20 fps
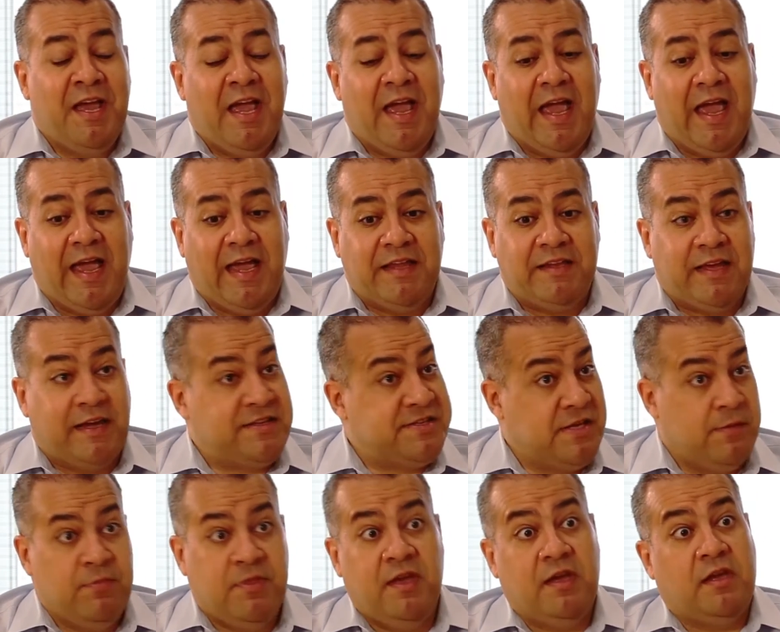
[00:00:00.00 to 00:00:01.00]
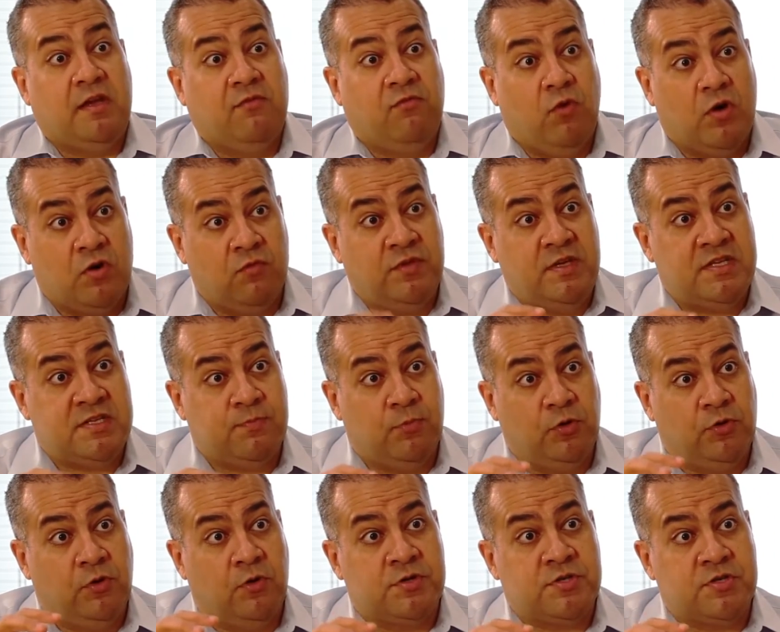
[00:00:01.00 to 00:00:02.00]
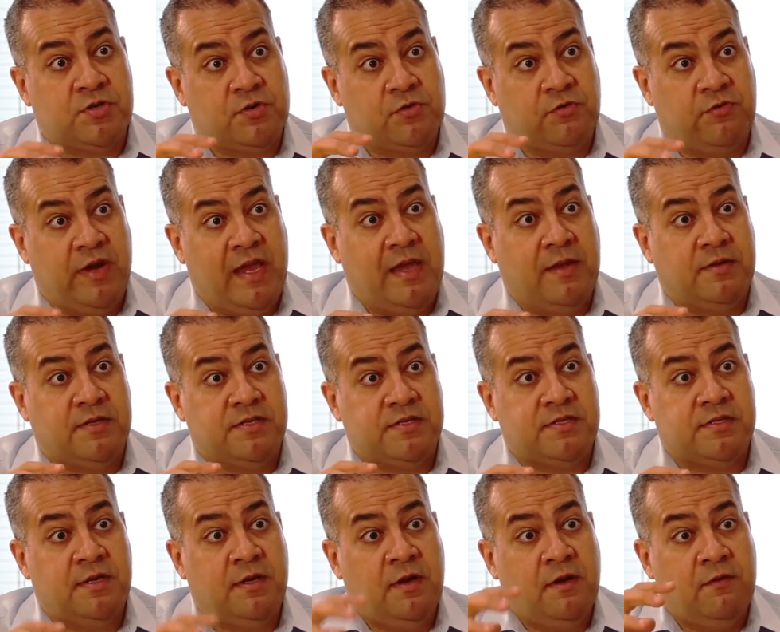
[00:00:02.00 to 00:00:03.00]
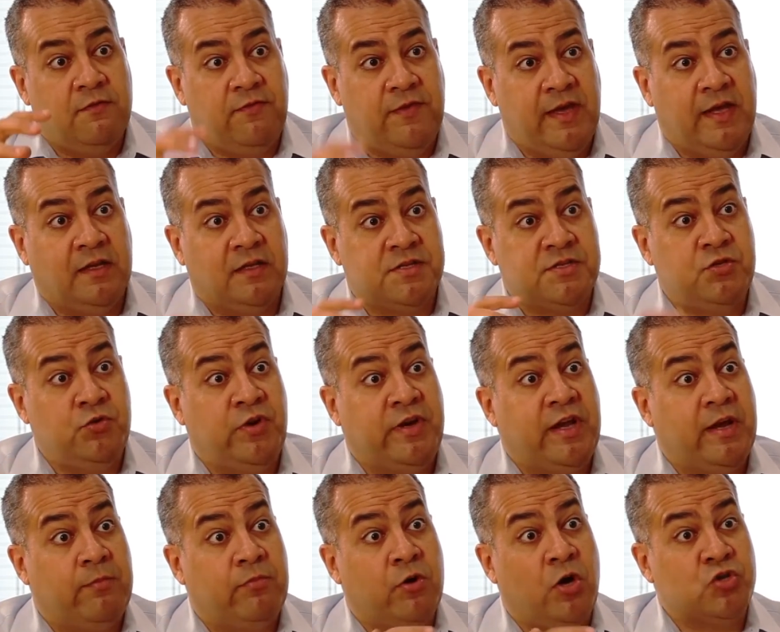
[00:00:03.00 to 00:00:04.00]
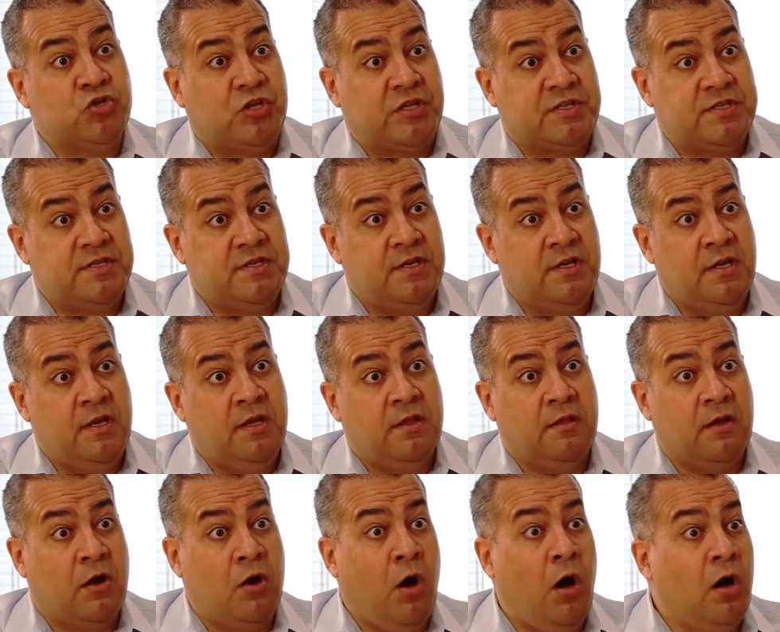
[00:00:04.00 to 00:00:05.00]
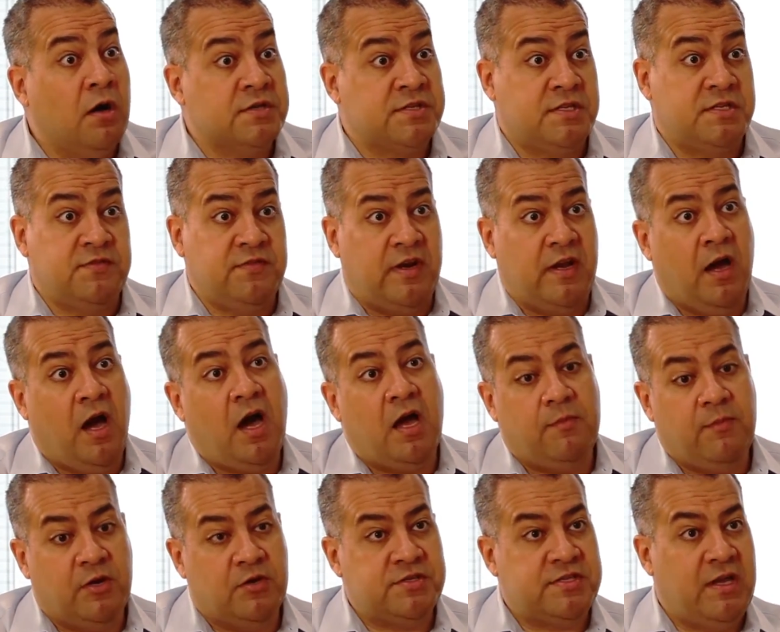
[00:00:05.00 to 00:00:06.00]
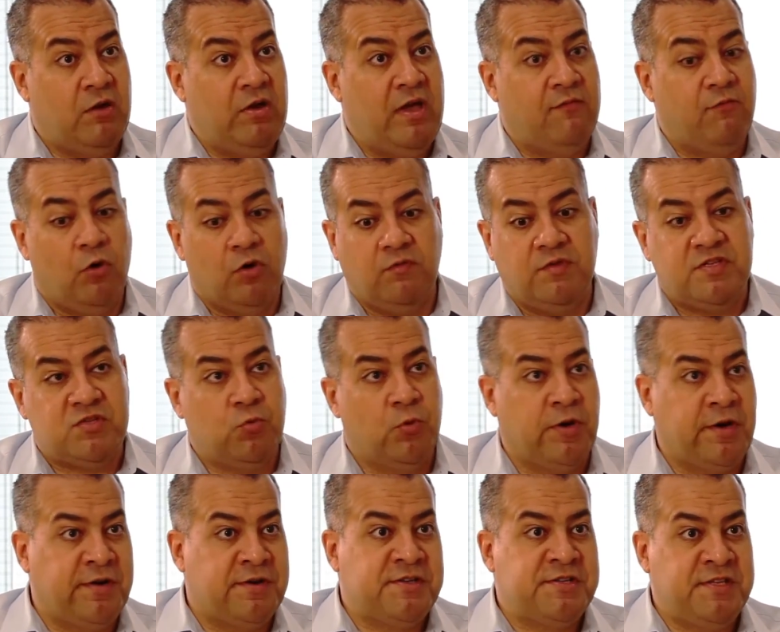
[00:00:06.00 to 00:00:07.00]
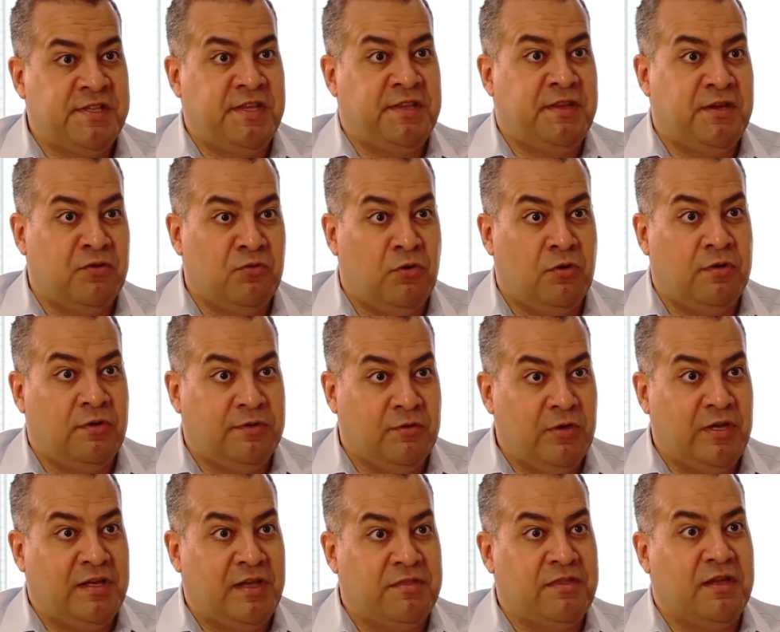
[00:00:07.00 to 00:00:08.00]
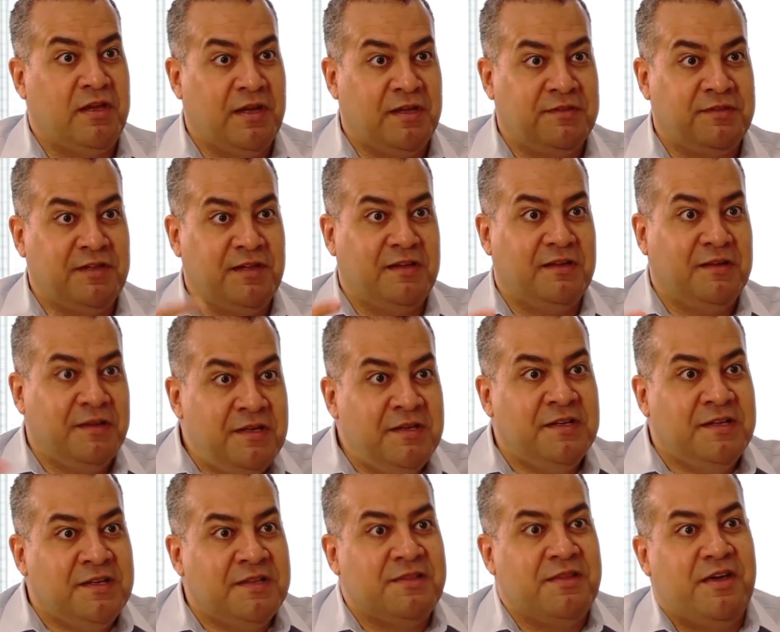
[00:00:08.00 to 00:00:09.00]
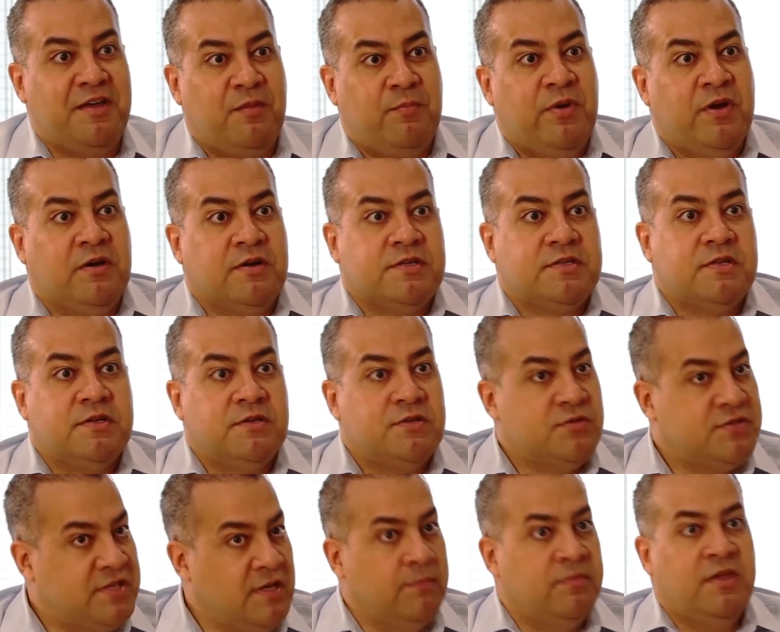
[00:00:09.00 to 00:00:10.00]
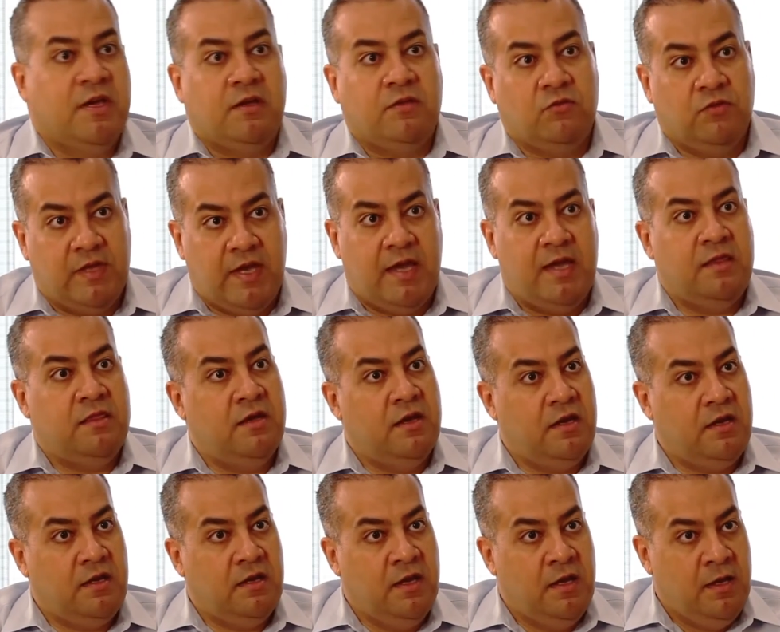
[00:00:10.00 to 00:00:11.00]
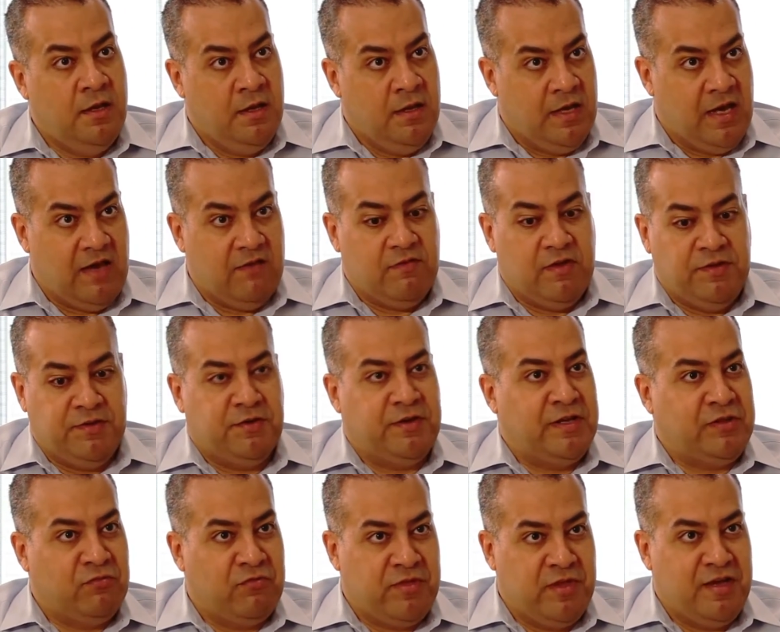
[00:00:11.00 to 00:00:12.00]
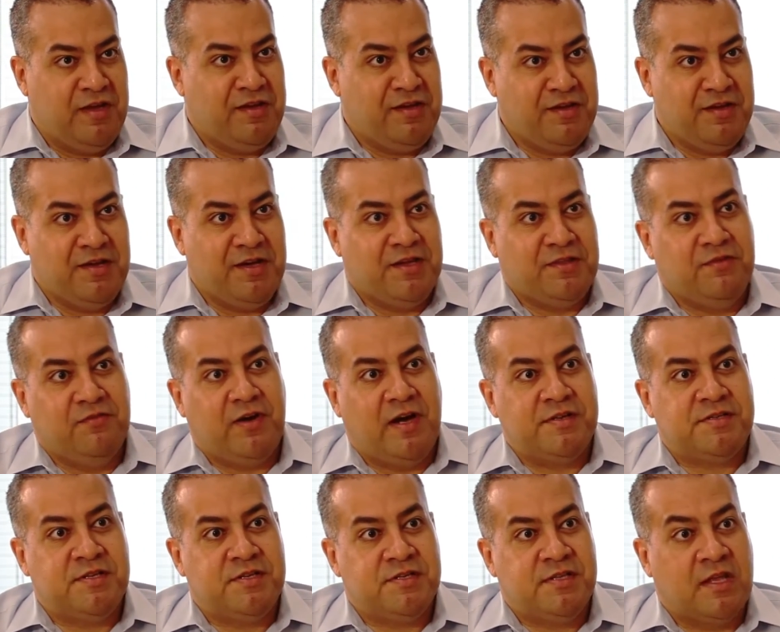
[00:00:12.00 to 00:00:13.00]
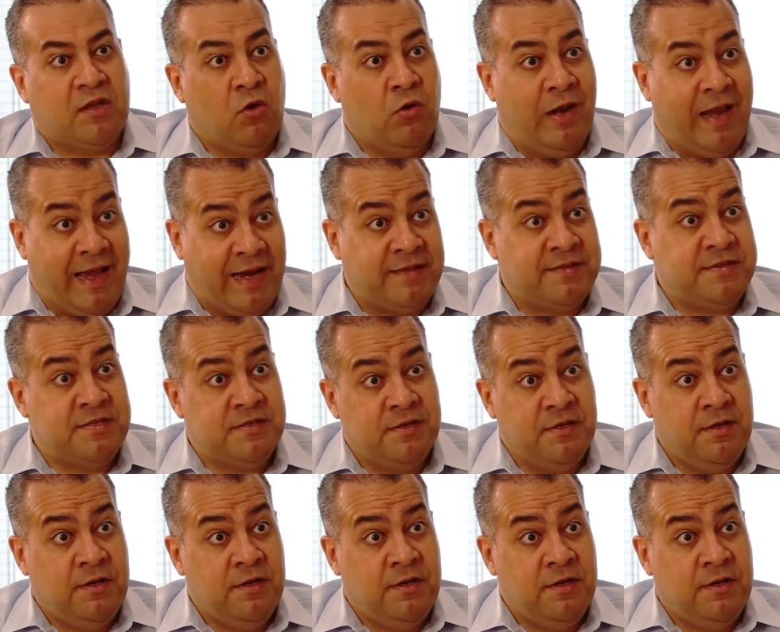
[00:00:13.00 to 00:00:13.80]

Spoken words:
And same thing, if one of these bulldozers or cranes fails during a project, the cost is very high because now you have all of these workers sitting there not doing nothing until they repair it. So same thing, today they have Internet of Things devices that collect